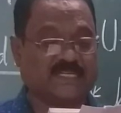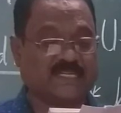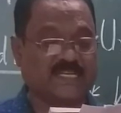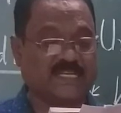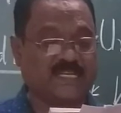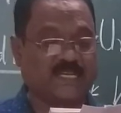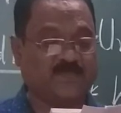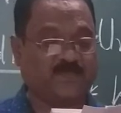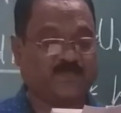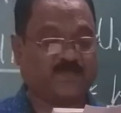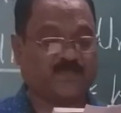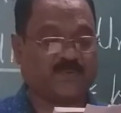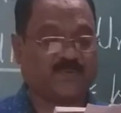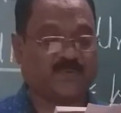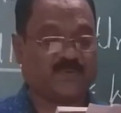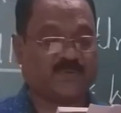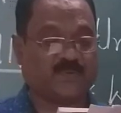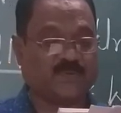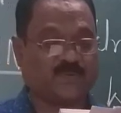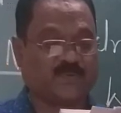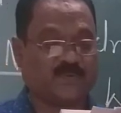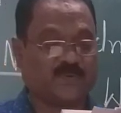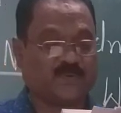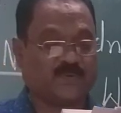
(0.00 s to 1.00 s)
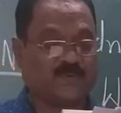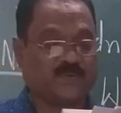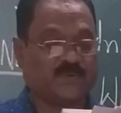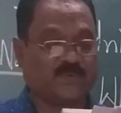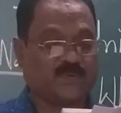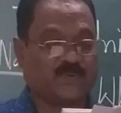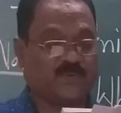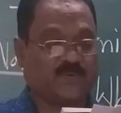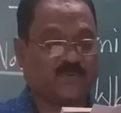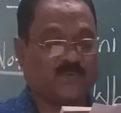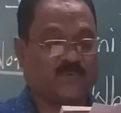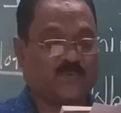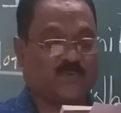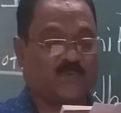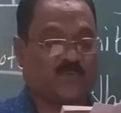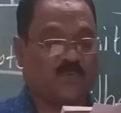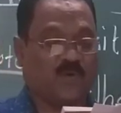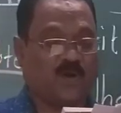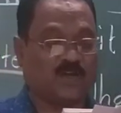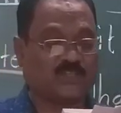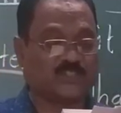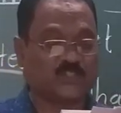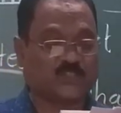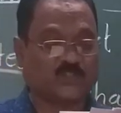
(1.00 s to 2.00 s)
deep
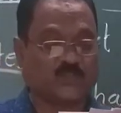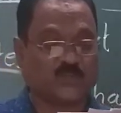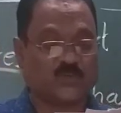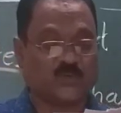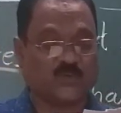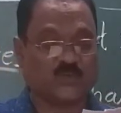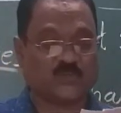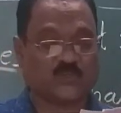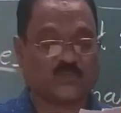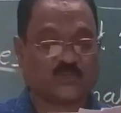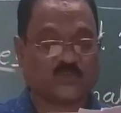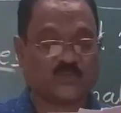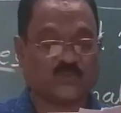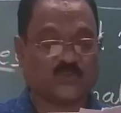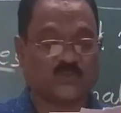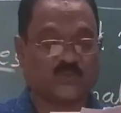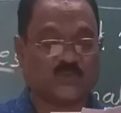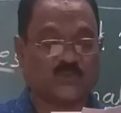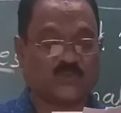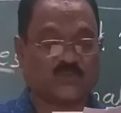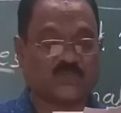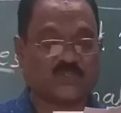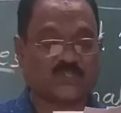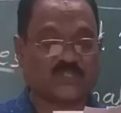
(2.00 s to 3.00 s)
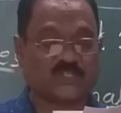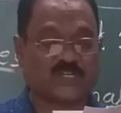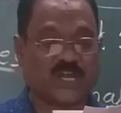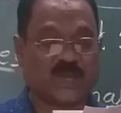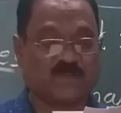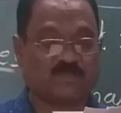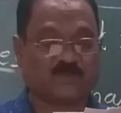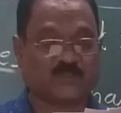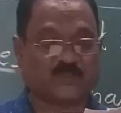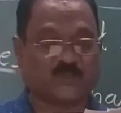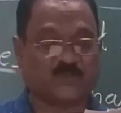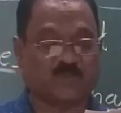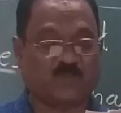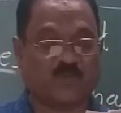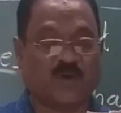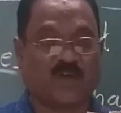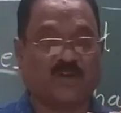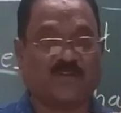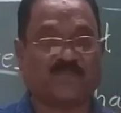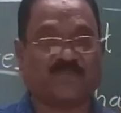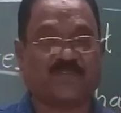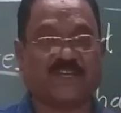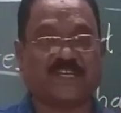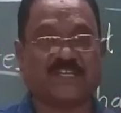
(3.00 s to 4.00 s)
wash clothes to trap
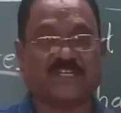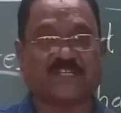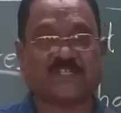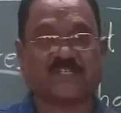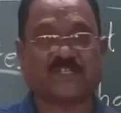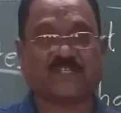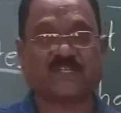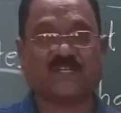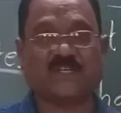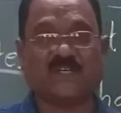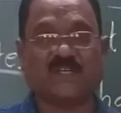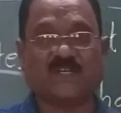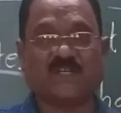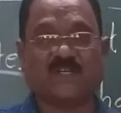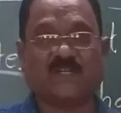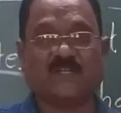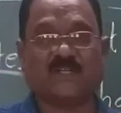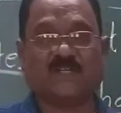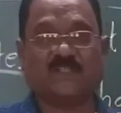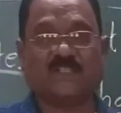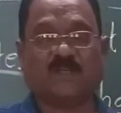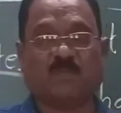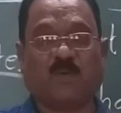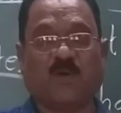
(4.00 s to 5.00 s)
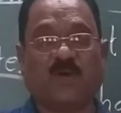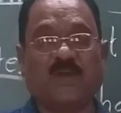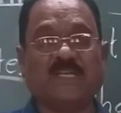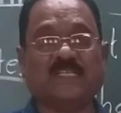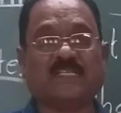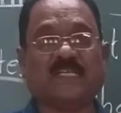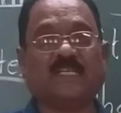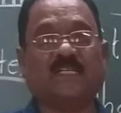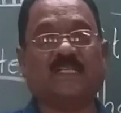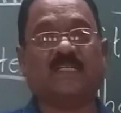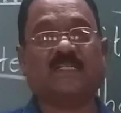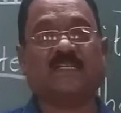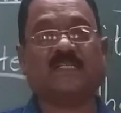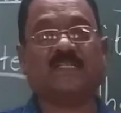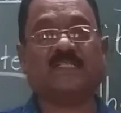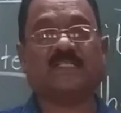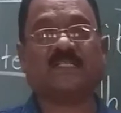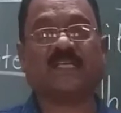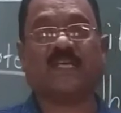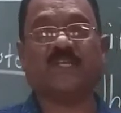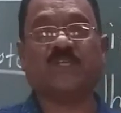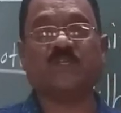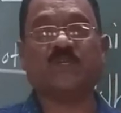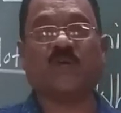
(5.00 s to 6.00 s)
small fish. The boys and girls
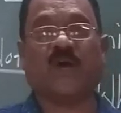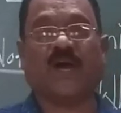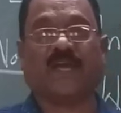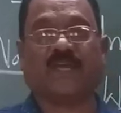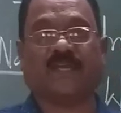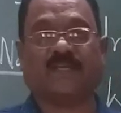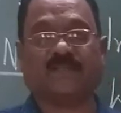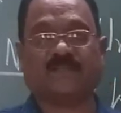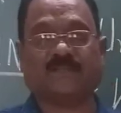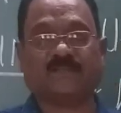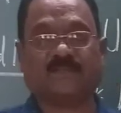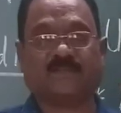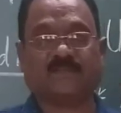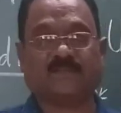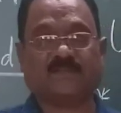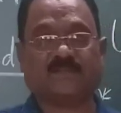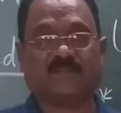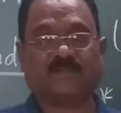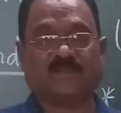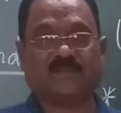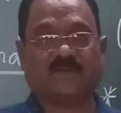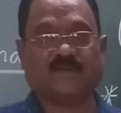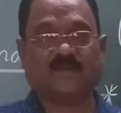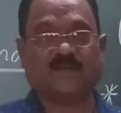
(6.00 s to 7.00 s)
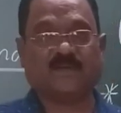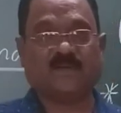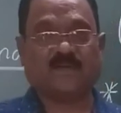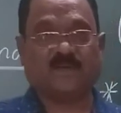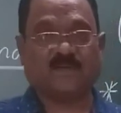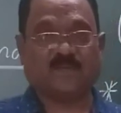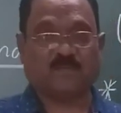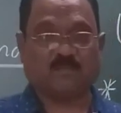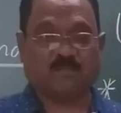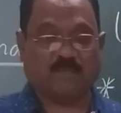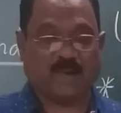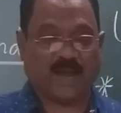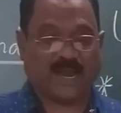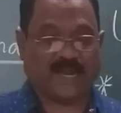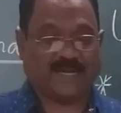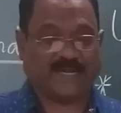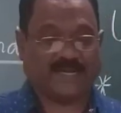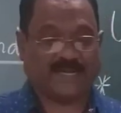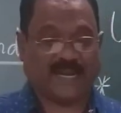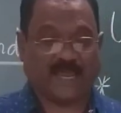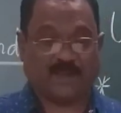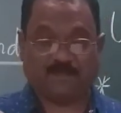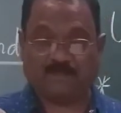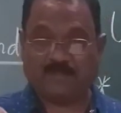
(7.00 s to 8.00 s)
enjoy by
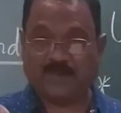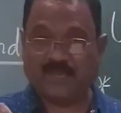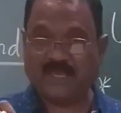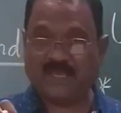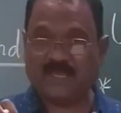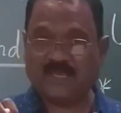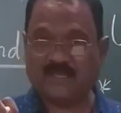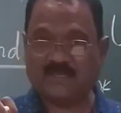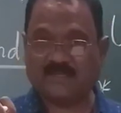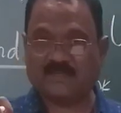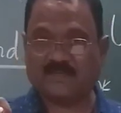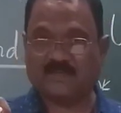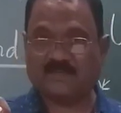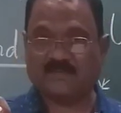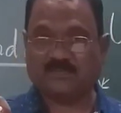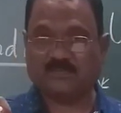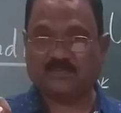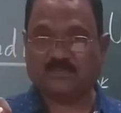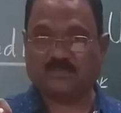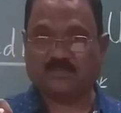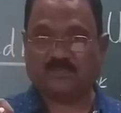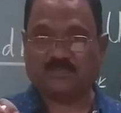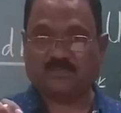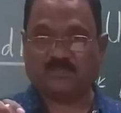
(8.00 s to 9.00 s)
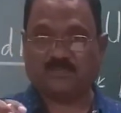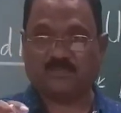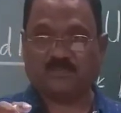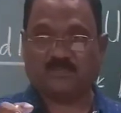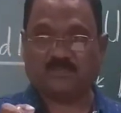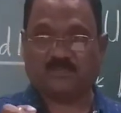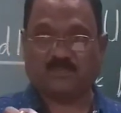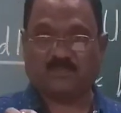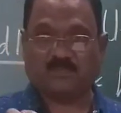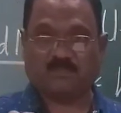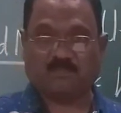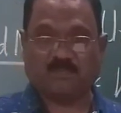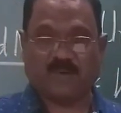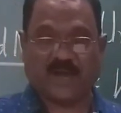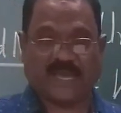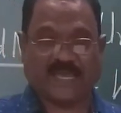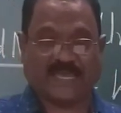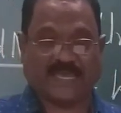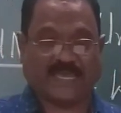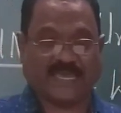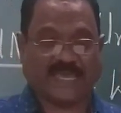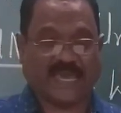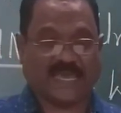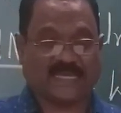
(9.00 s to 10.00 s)
trapping,
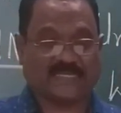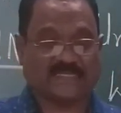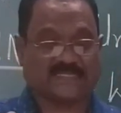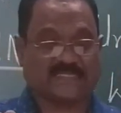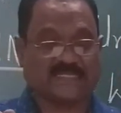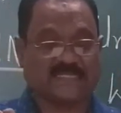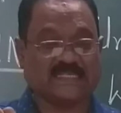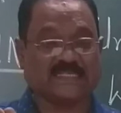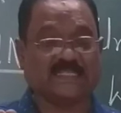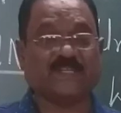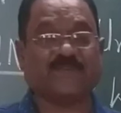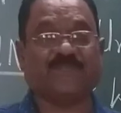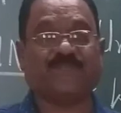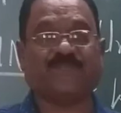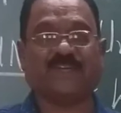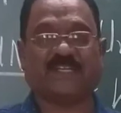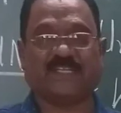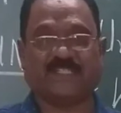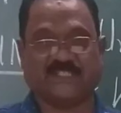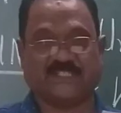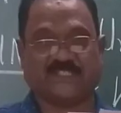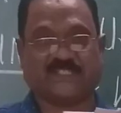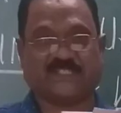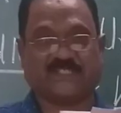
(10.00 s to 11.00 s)
by catching the fish.